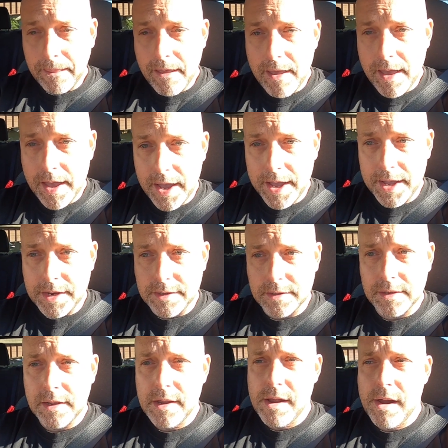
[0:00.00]
and
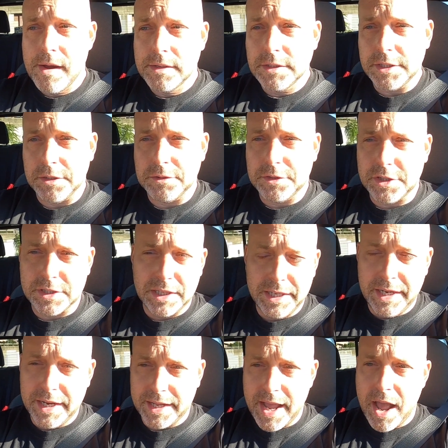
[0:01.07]
it's just
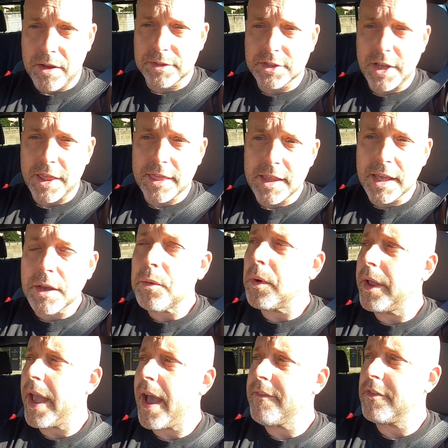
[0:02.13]
leaning out. So I think
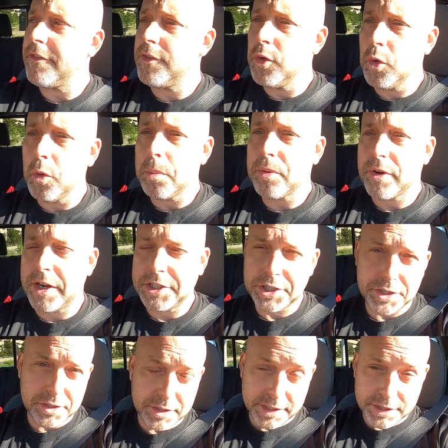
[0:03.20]
we have a fuel
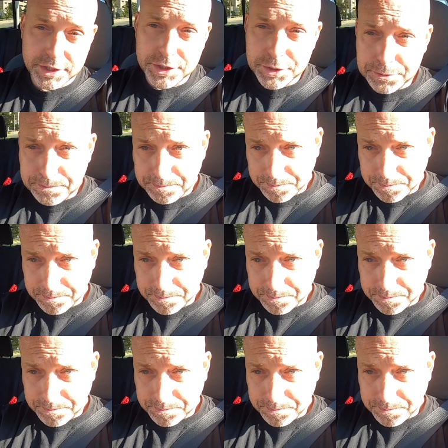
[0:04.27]
pressure issue.